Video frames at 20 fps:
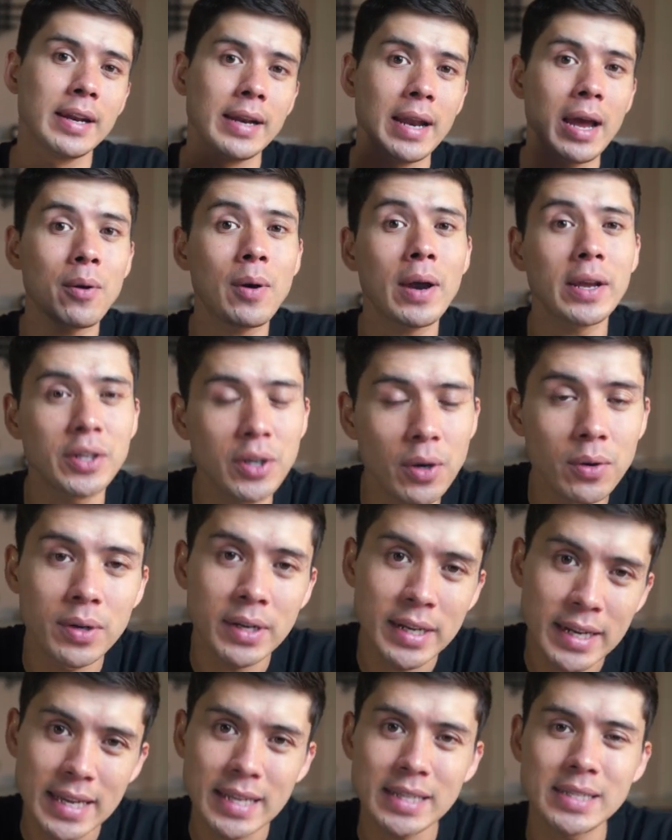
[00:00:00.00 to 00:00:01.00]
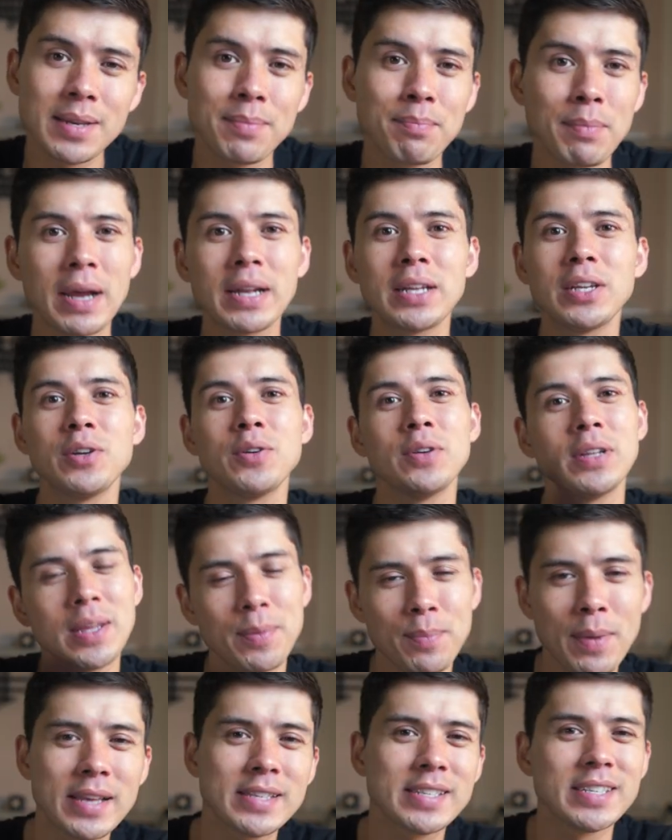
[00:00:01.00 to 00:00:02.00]
now I don't need to
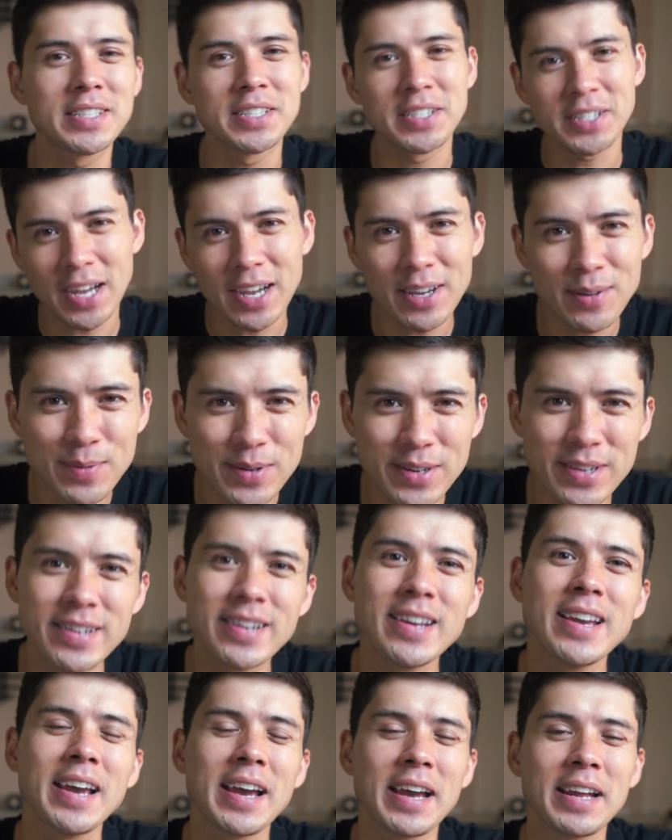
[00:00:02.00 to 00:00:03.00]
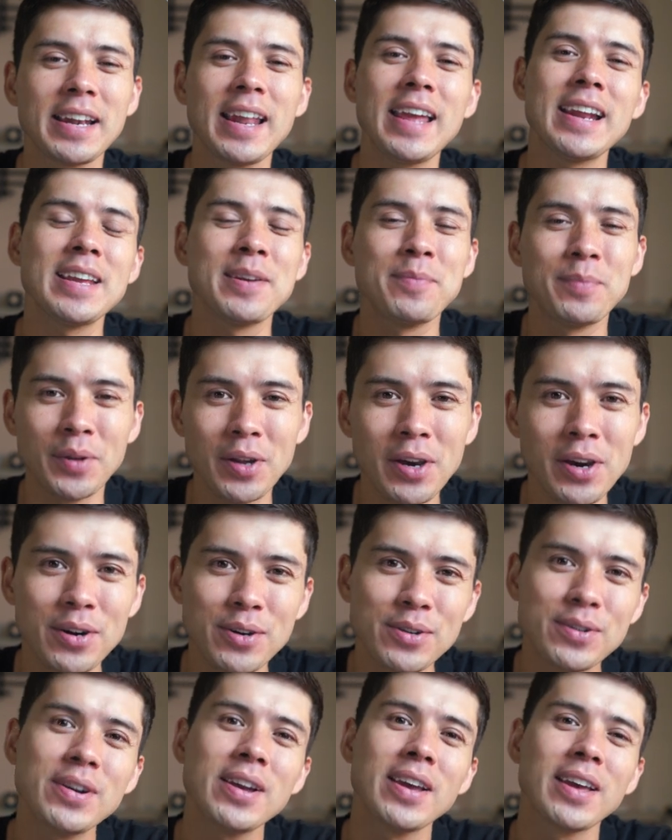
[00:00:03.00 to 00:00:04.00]
manually message Simon and let him
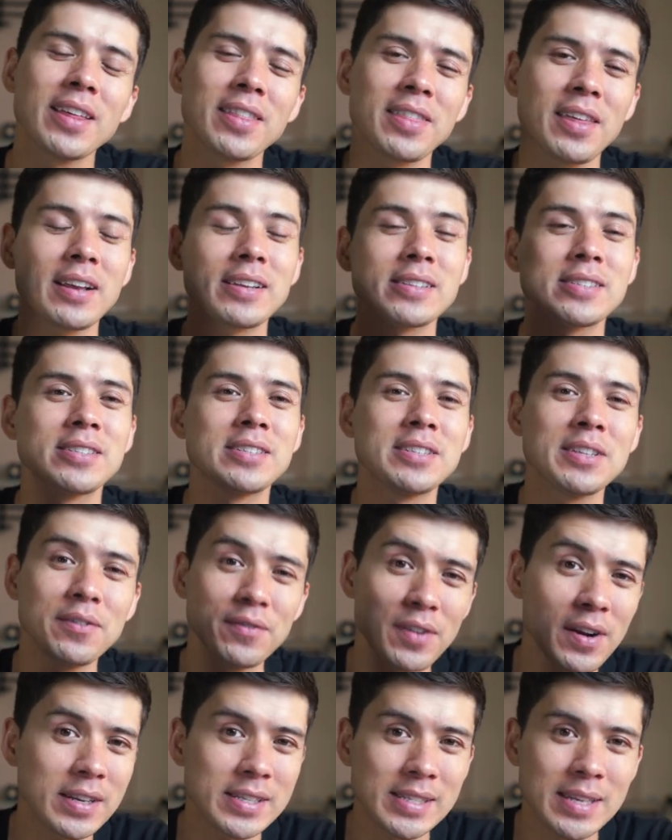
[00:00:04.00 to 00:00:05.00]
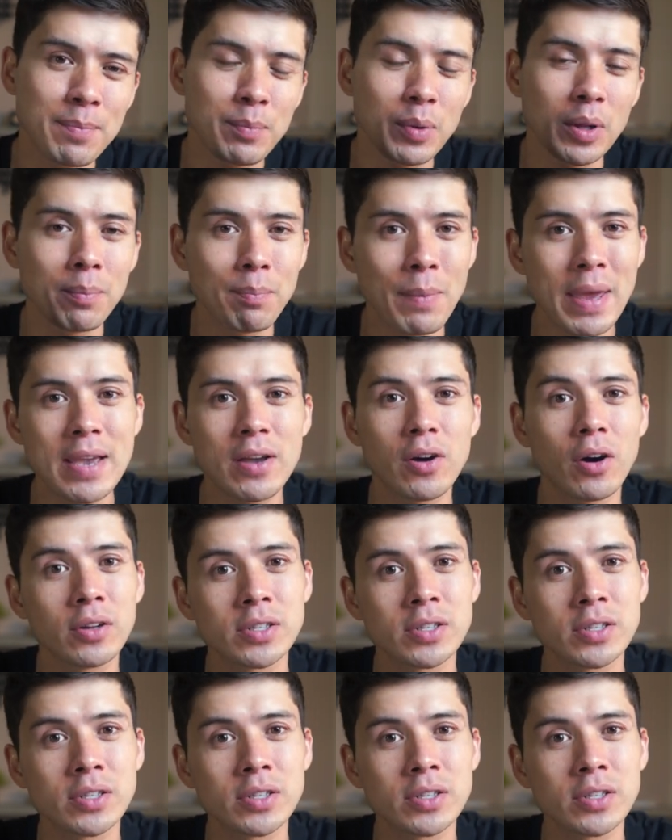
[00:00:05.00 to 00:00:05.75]
know. Thanks to the very simple Make